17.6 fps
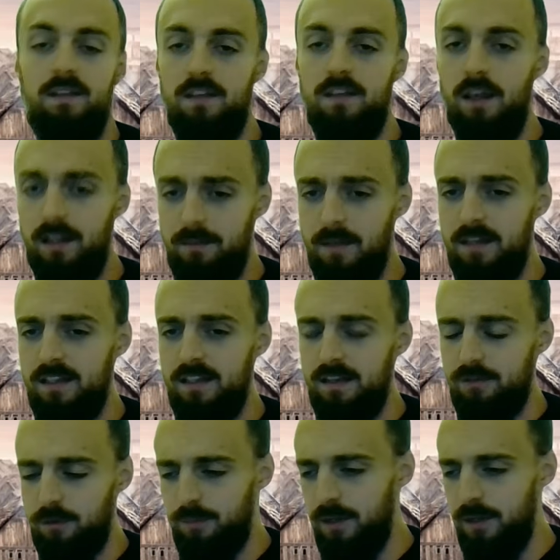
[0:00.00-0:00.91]
the early
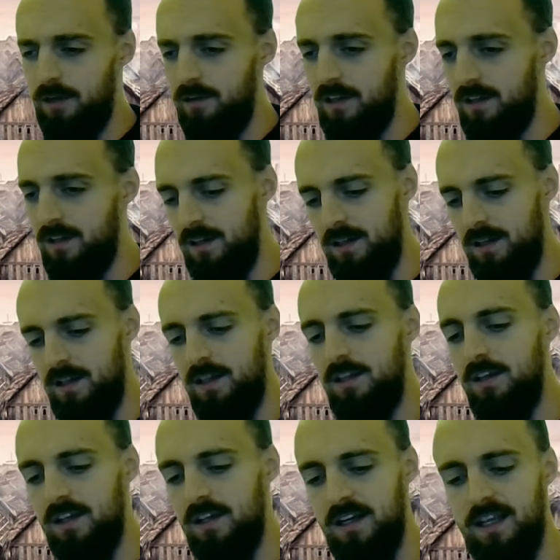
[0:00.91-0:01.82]
medieval period,
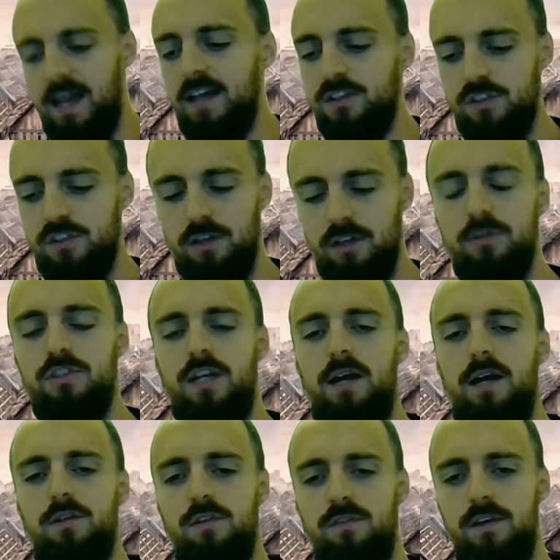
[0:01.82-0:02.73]
you can get so much
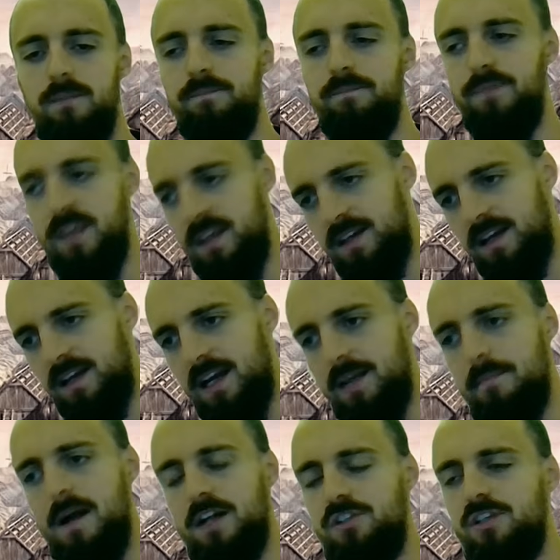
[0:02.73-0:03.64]
out of it. And
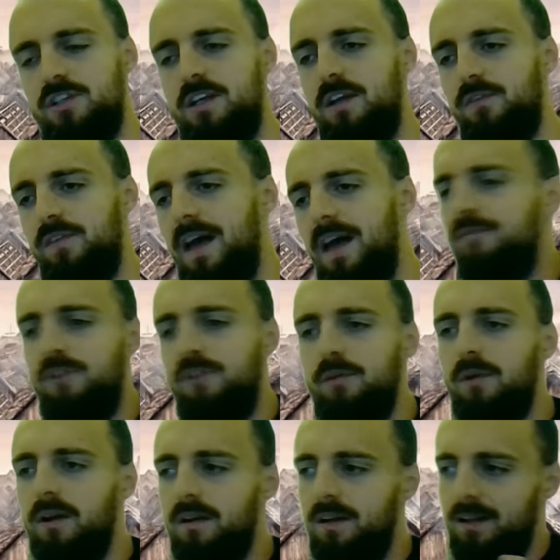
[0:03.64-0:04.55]
imagine if
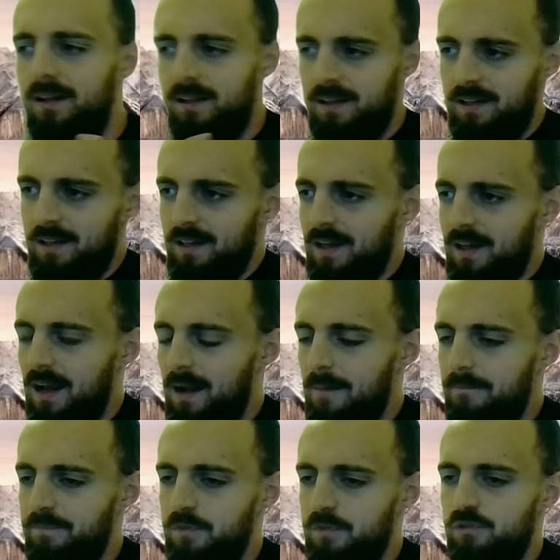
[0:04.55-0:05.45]
everyone
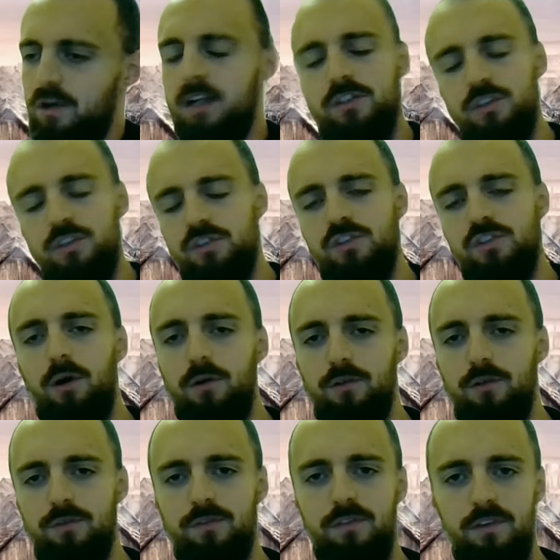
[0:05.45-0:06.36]
um, tried to
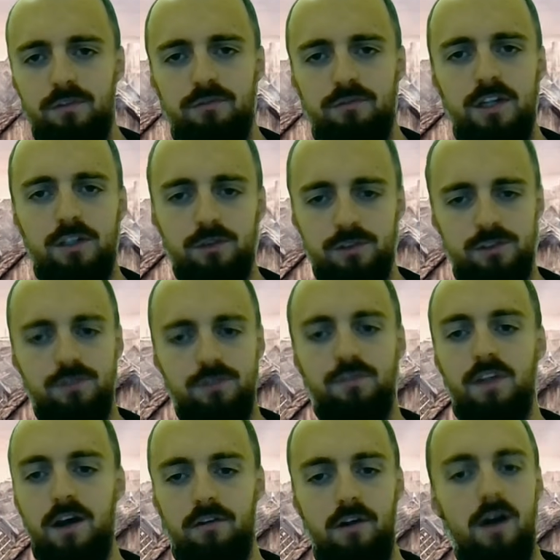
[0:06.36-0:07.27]
solve the riddles
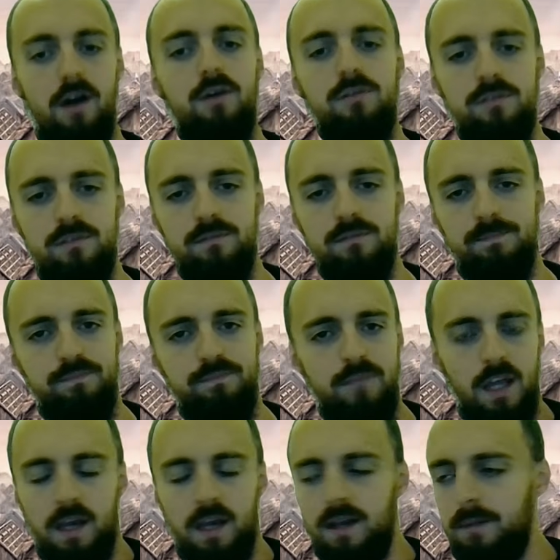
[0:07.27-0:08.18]
of their own
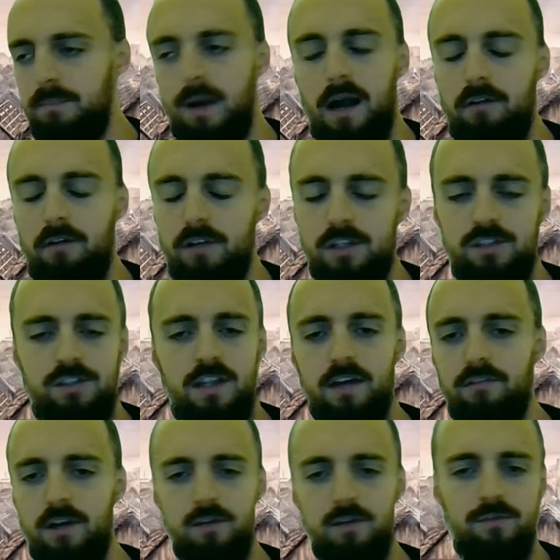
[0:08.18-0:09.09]
uh, parish,
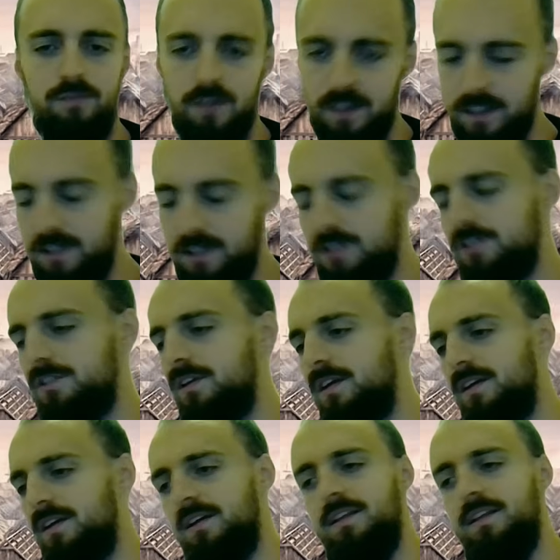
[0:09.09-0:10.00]
their own village,
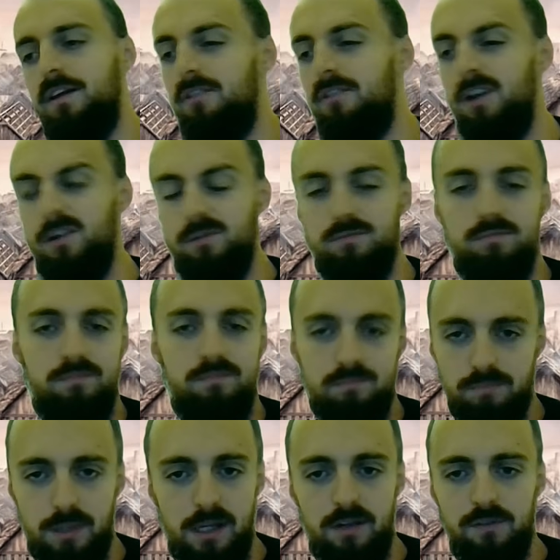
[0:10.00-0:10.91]
their own
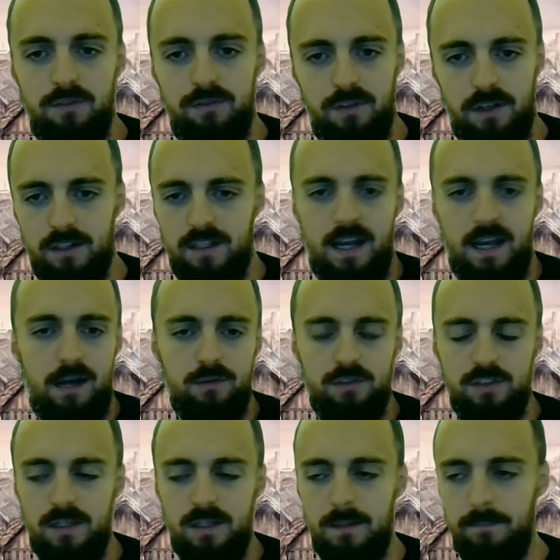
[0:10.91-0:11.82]
bit of uh,
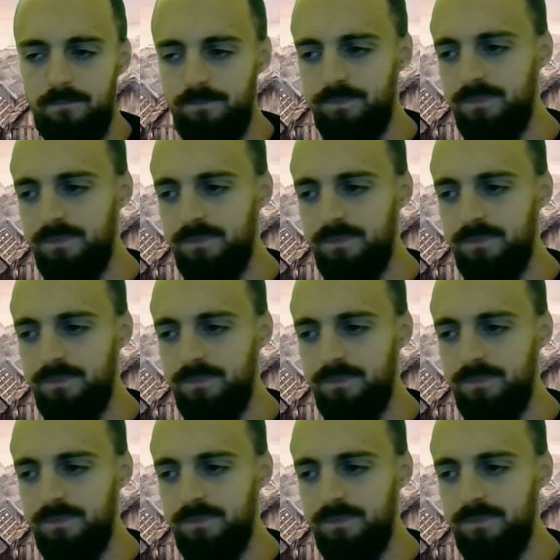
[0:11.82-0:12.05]
county.